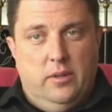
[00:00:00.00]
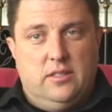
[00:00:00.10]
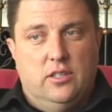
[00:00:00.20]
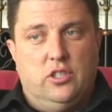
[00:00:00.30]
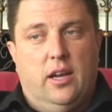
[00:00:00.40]

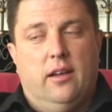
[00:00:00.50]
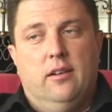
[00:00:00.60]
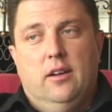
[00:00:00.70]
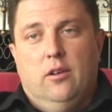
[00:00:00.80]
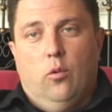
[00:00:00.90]
it's such a
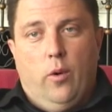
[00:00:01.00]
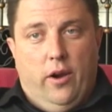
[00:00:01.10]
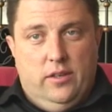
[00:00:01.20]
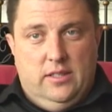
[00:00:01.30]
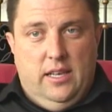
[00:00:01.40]

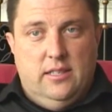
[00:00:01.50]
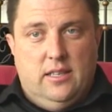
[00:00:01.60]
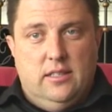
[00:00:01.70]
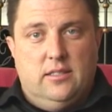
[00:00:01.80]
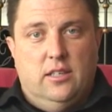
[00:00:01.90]
rare disease
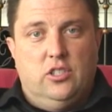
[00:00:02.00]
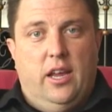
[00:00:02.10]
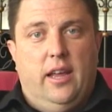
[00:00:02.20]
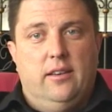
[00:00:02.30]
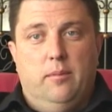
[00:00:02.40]
and it's such
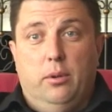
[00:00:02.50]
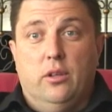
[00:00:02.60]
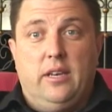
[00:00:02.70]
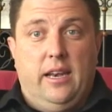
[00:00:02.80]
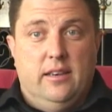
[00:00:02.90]
a
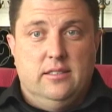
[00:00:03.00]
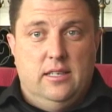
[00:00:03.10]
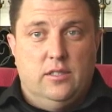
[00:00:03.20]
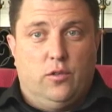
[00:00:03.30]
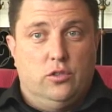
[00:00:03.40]
debilitating
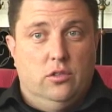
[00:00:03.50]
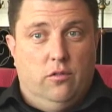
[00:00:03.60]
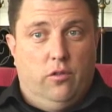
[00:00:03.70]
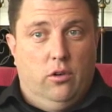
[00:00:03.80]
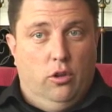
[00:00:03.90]
disease
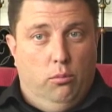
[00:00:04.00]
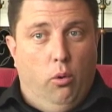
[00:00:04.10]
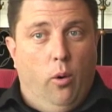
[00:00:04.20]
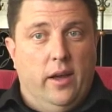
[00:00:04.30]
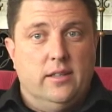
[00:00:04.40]
for little
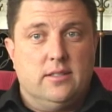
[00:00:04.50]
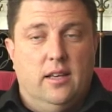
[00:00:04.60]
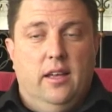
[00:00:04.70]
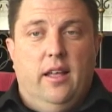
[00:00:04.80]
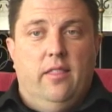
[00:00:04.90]
boys
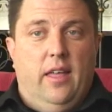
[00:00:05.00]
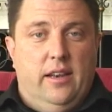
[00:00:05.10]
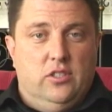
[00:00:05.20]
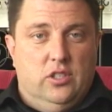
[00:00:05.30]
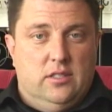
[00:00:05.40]
that
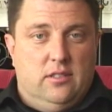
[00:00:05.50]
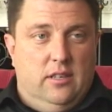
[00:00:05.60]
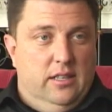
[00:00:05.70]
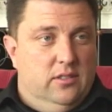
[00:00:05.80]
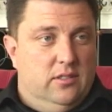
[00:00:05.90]

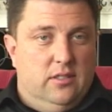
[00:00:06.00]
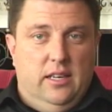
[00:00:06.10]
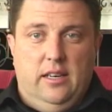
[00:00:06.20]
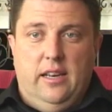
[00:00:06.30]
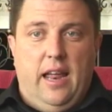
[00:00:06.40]

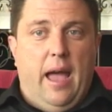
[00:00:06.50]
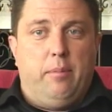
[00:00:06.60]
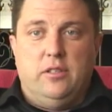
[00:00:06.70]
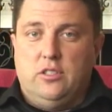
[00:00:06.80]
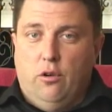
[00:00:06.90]
it
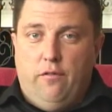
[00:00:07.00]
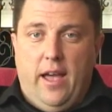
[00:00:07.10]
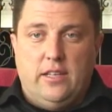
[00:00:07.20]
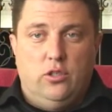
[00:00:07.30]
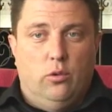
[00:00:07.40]
happens so
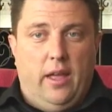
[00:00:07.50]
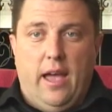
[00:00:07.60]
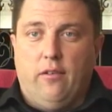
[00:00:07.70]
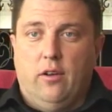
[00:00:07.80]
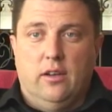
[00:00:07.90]
fast. You only
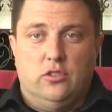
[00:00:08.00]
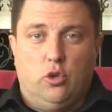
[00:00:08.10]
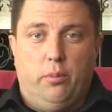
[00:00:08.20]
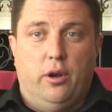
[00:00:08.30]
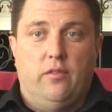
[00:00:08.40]
have a
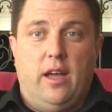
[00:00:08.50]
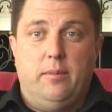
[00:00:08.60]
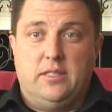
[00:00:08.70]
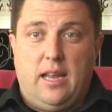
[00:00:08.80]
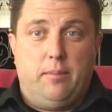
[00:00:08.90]
short period of time
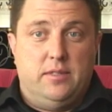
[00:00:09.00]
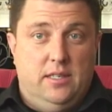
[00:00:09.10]
to stop the